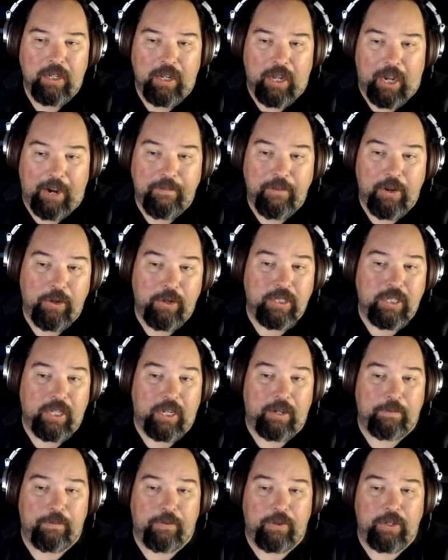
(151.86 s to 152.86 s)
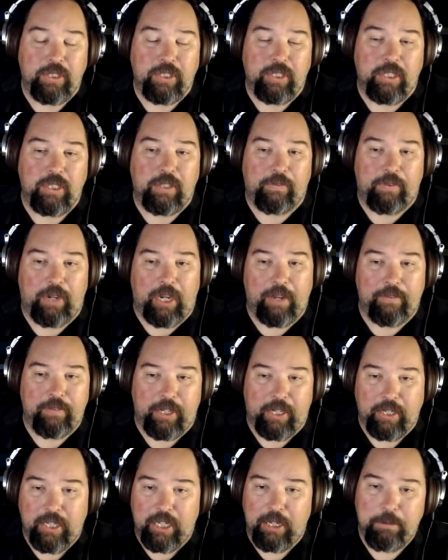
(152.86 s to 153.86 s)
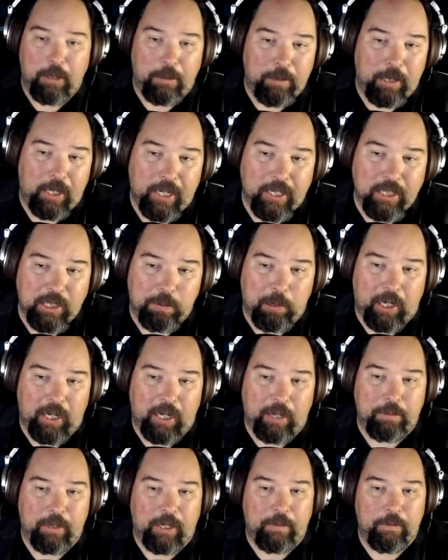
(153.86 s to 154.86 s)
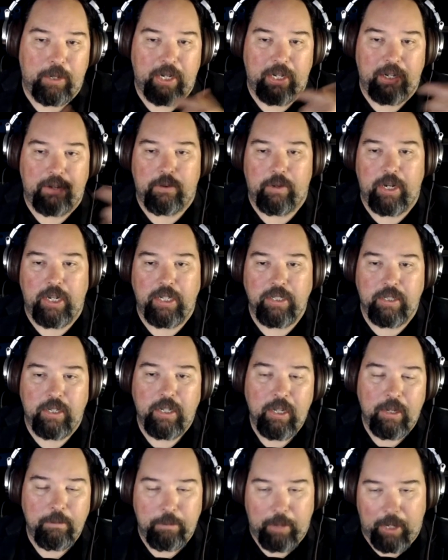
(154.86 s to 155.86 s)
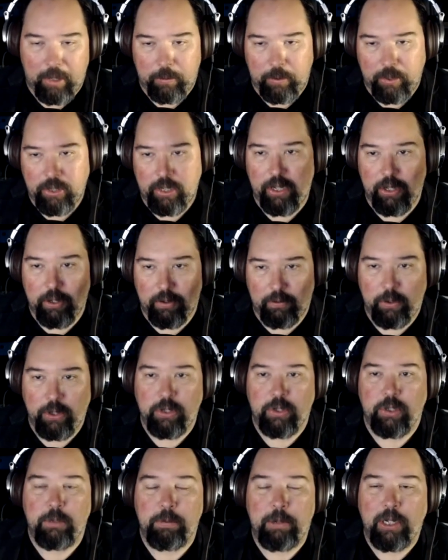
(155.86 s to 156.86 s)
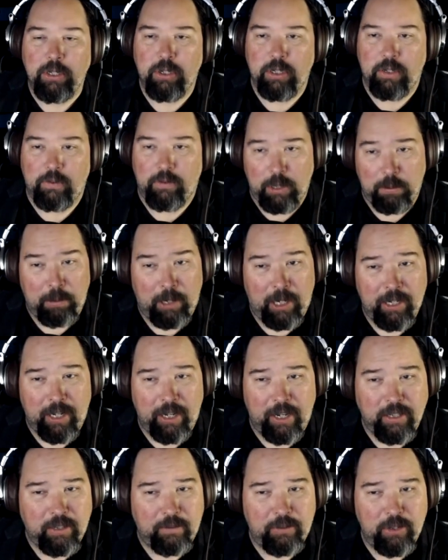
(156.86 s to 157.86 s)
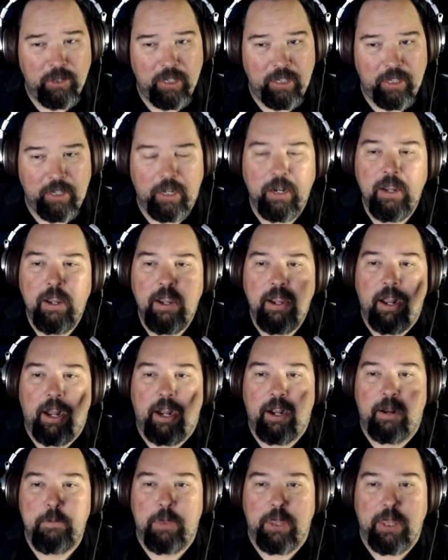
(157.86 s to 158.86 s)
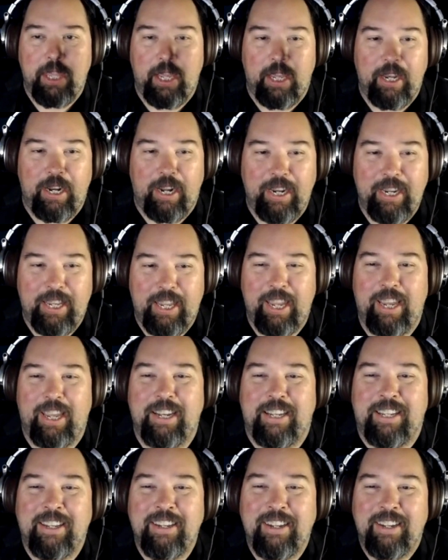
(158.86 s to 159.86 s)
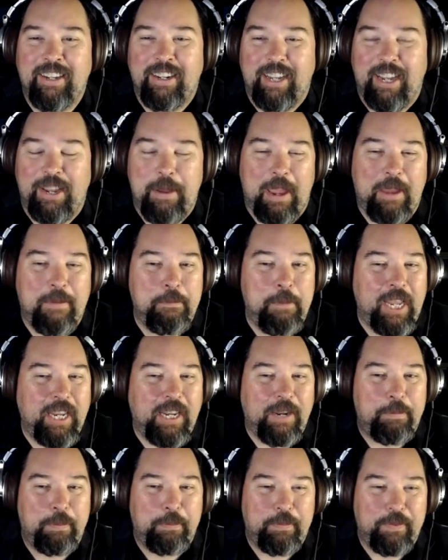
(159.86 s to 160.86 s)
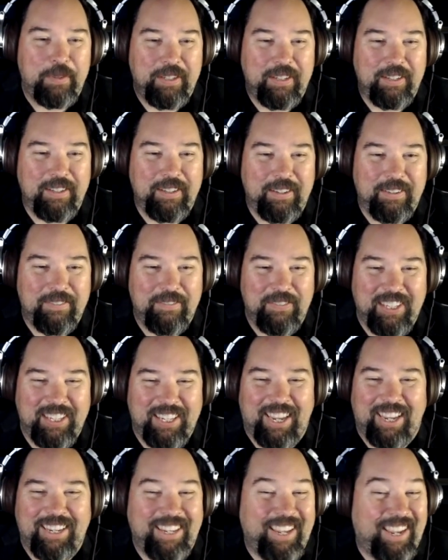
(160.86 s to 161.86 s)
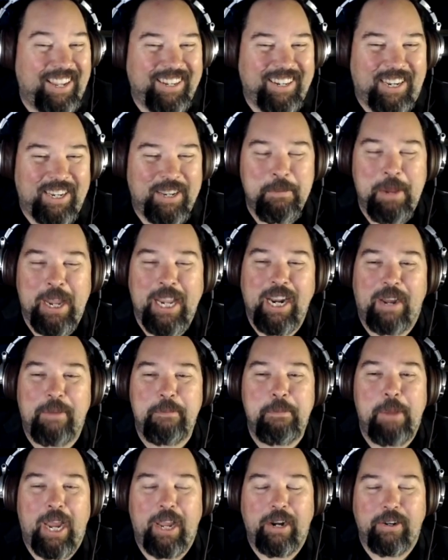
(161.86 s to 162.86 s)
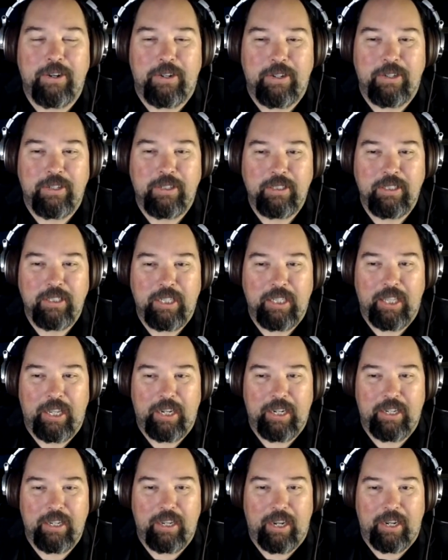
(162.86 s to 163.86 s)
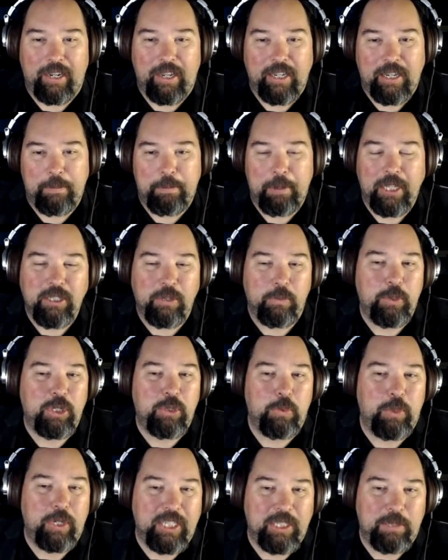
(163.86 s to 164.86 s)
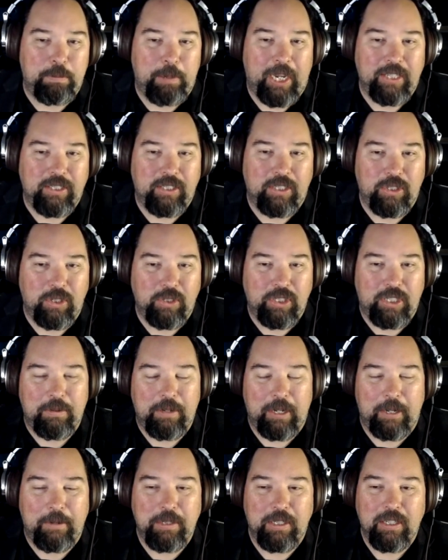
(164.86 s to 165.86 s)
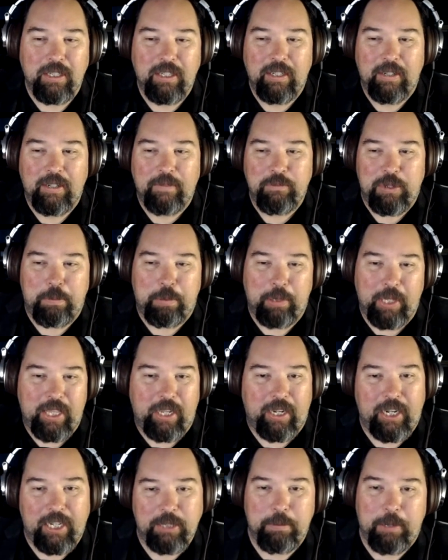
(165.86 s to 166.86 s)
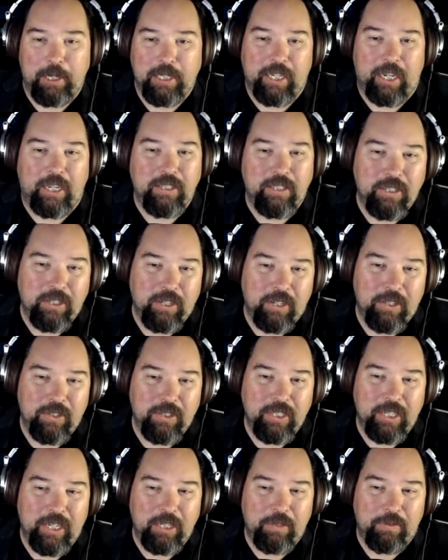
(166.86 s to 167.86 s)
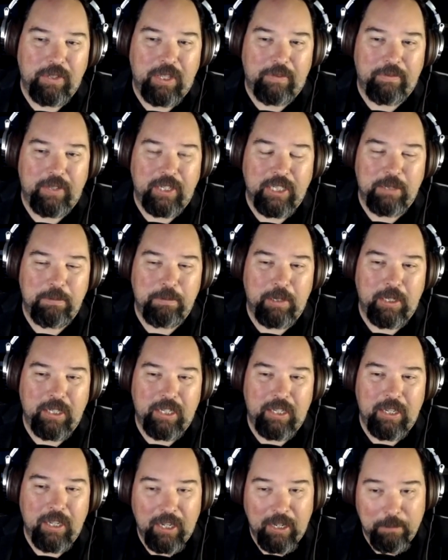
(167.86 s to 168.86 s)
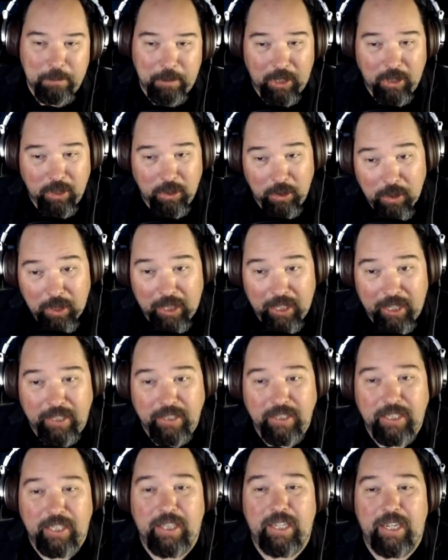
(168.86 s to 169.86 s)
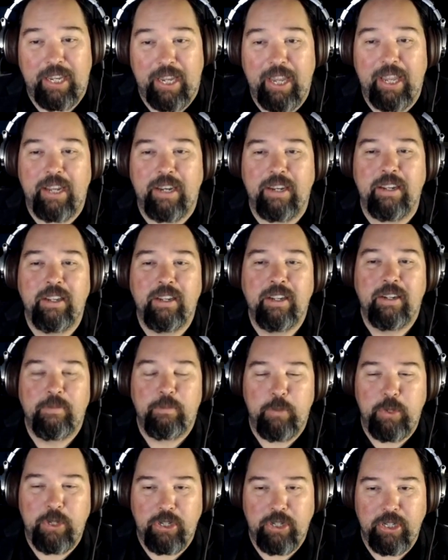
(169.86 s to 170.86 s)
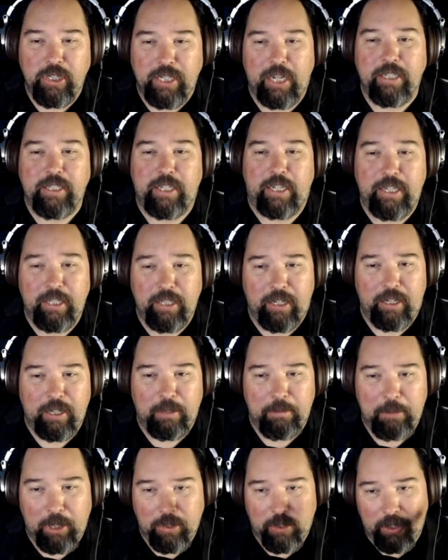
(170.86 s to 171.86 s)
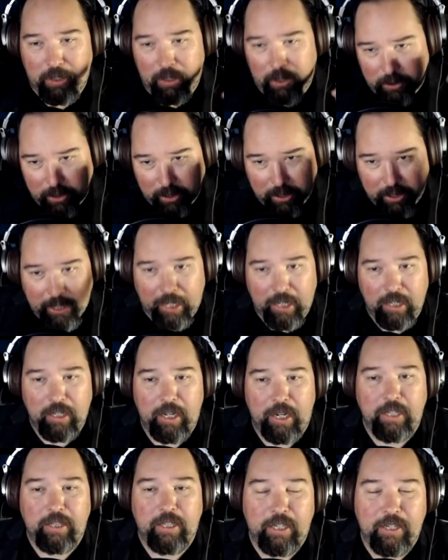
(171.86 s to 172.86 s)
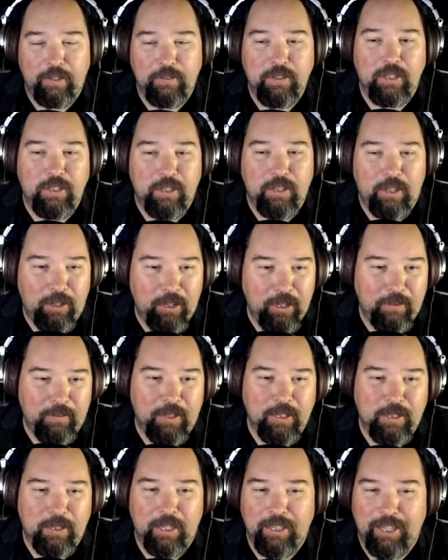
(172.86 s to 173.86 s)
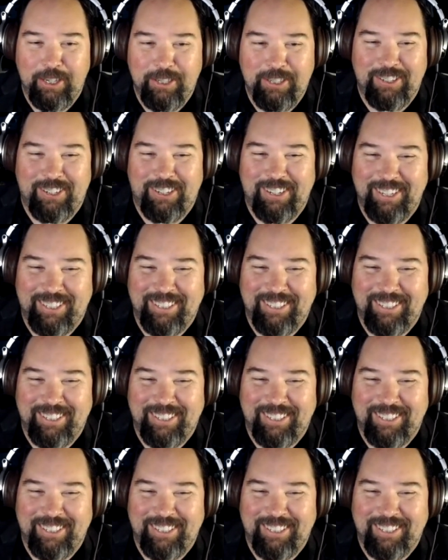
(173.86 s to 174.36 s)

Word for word: I've noticed, like for instance, if I have like a T-Mobile hotspot, but I'm running a Verizon, by the which neither of which are sponsors of this podcast officially yet, um, that I can't. Yeah, I like de- that. Yet, I like that. Yet, yeah, yeah. it may not matter. It like it depends on which one is best, and so sometimes to play the hotspots against each other is nice for that flexibility. But the truth is, at the end, we should just ask Elon to make sure that there's a satellite that gives us all of this electronic